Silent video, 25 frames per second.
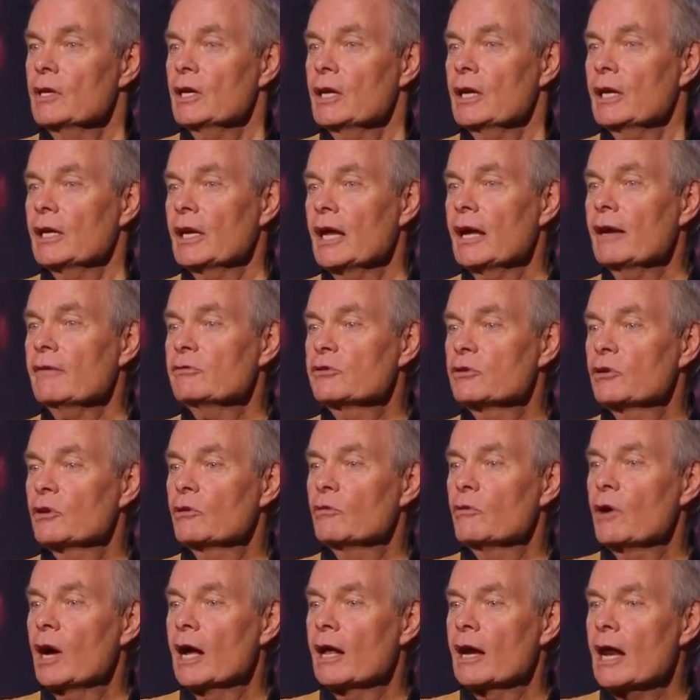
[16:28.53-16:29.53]
And after
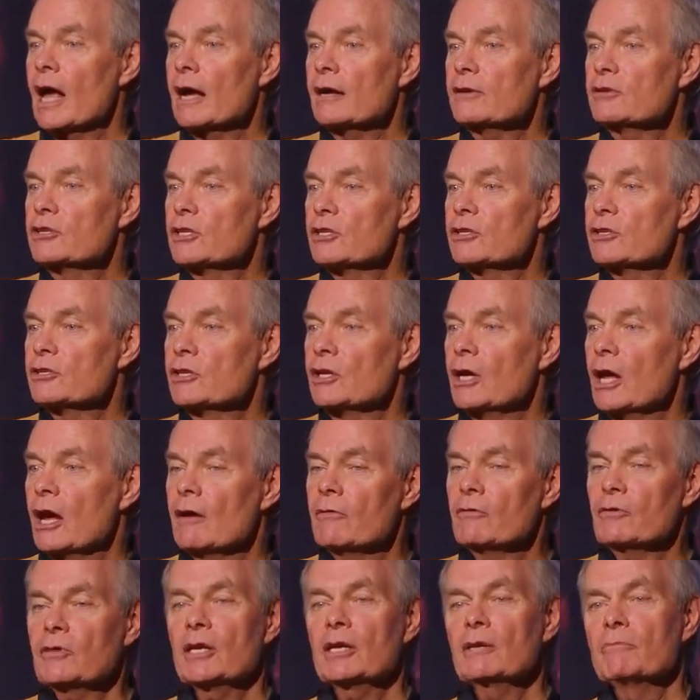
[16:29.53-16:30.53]
a while, I just,
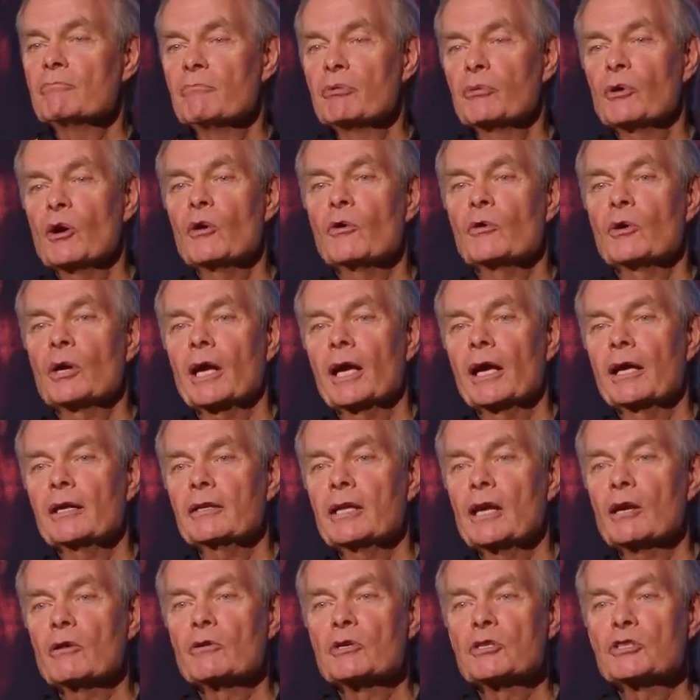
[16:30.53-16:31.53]
everything broke,
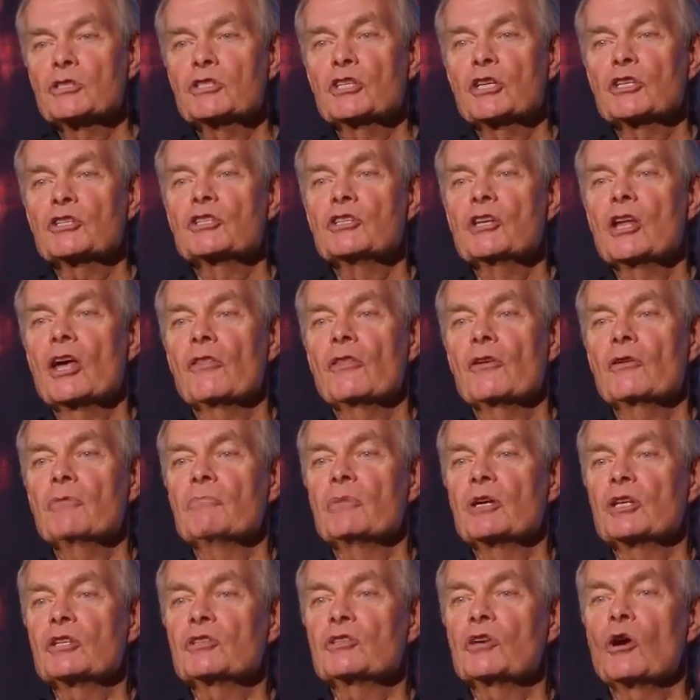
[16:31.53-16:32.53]
and there was just
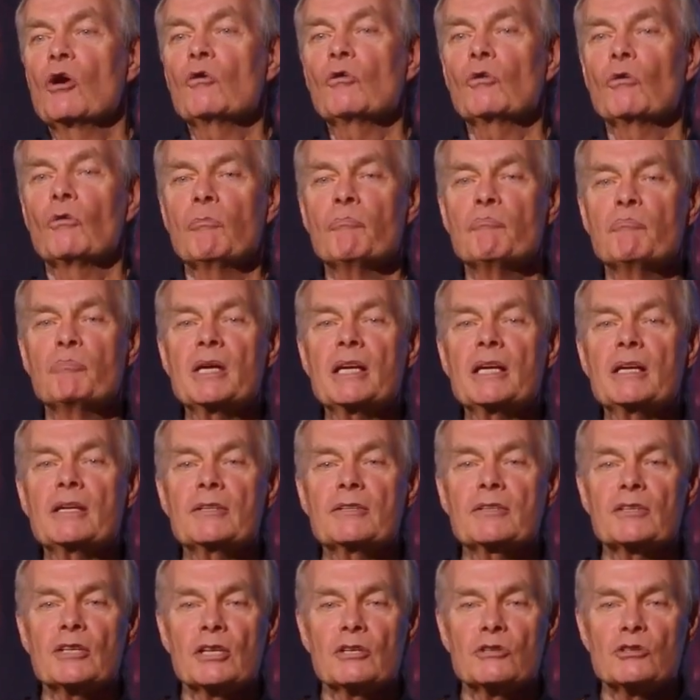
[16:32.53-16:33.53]
nothing but total
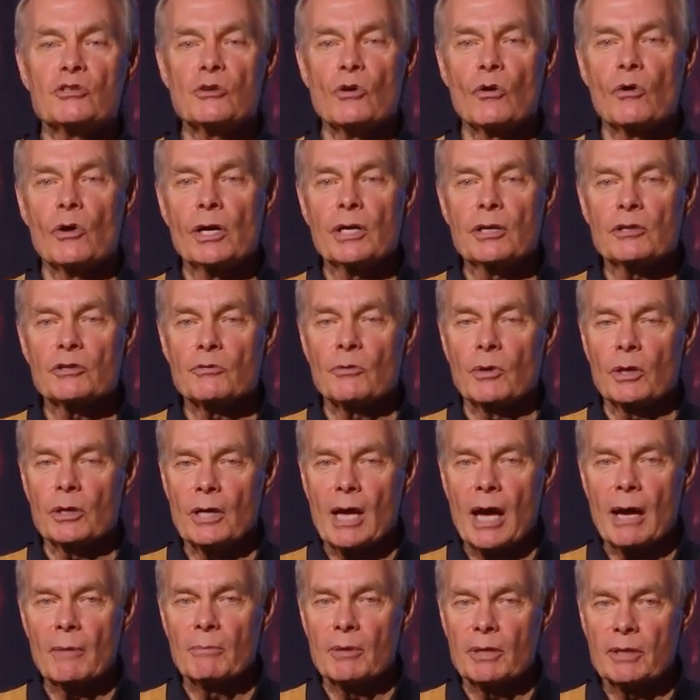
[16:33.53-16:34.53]
peace and joy. It's
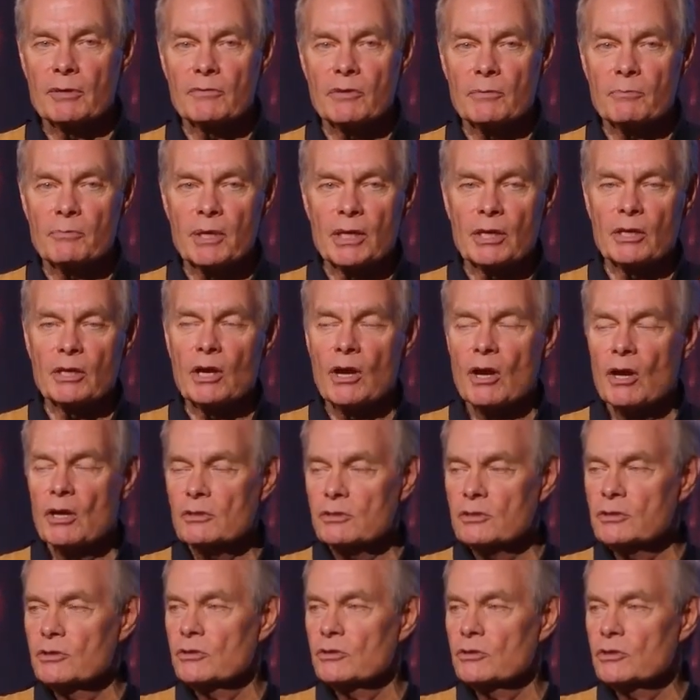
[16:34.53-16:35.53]
what I believe the
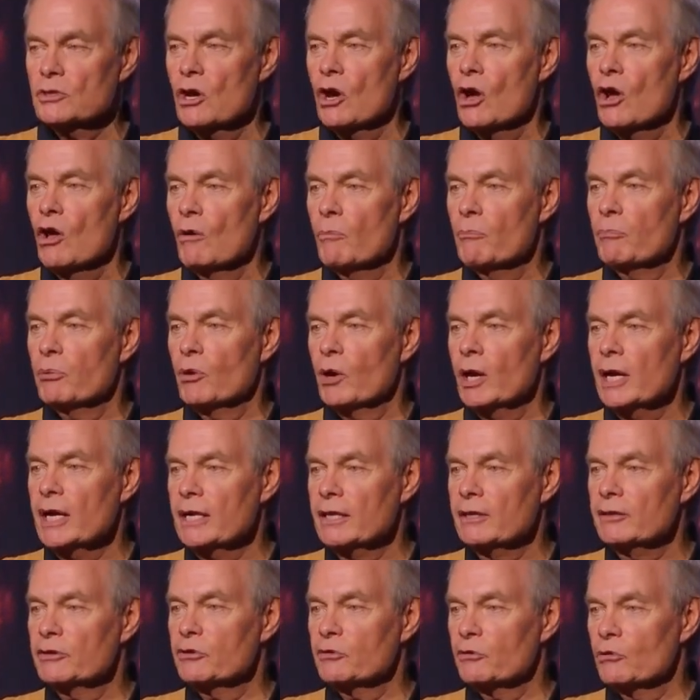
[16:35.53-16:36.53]
Pentecostals call
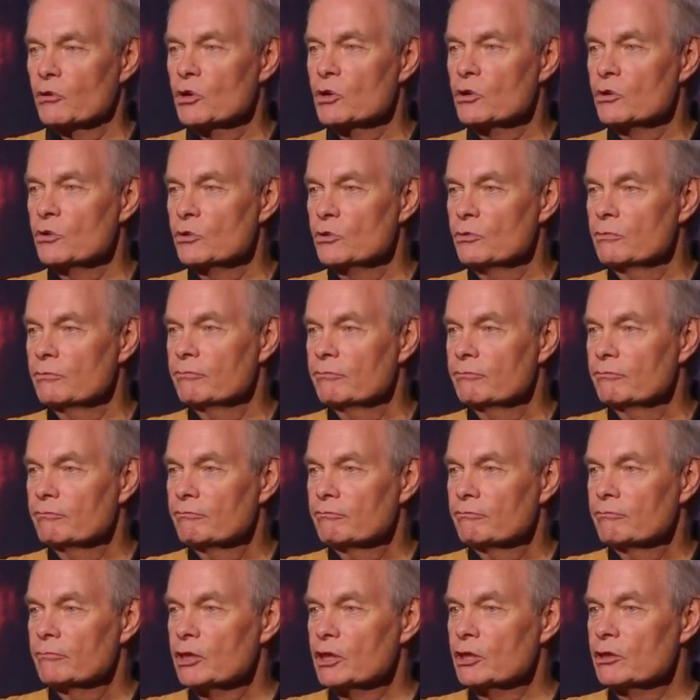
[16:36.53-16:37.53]
praying through.
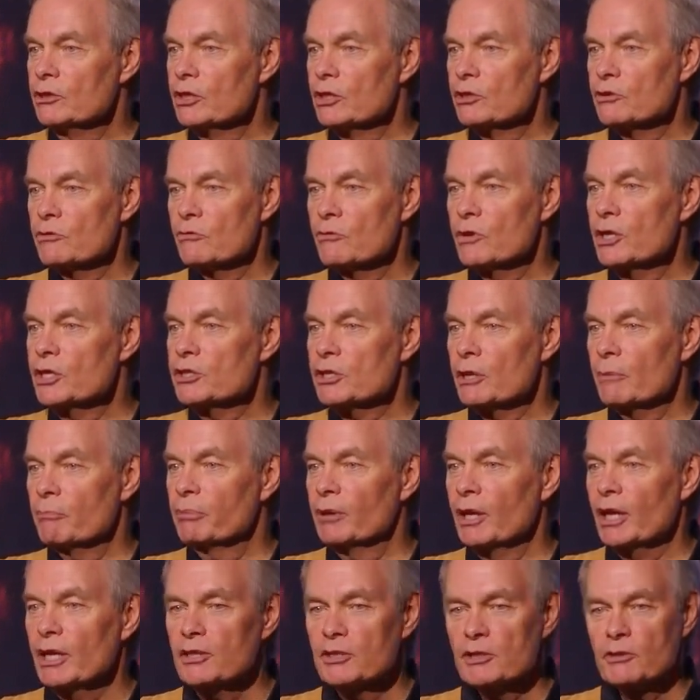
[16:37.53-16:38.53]
You just reach a
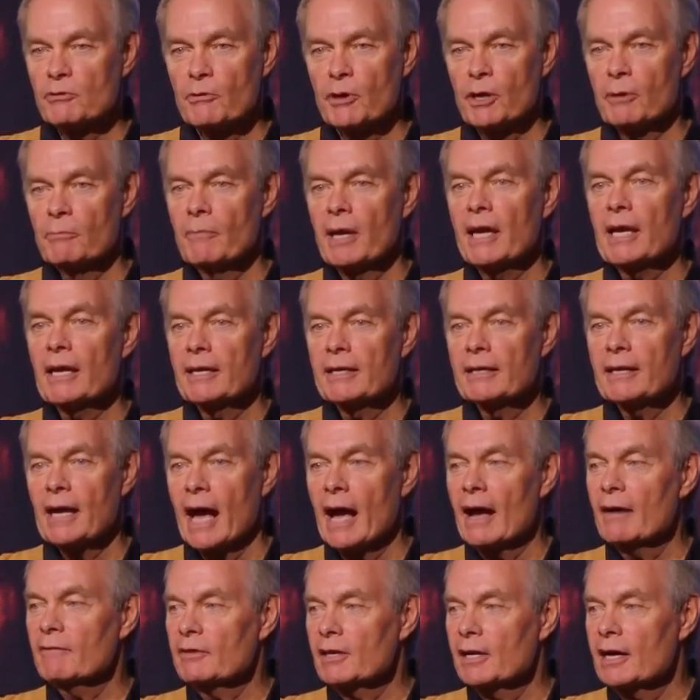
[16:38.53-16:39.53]
place to where, man,
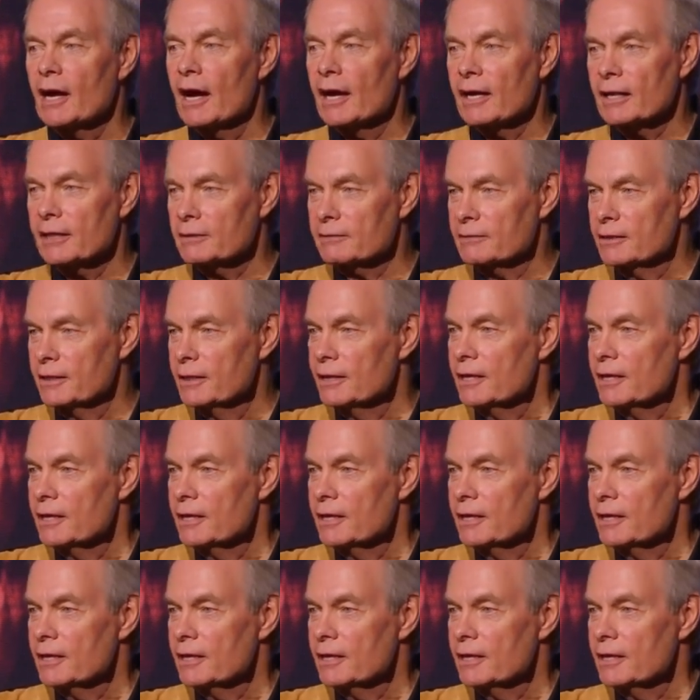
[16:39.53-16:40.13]
I've got it.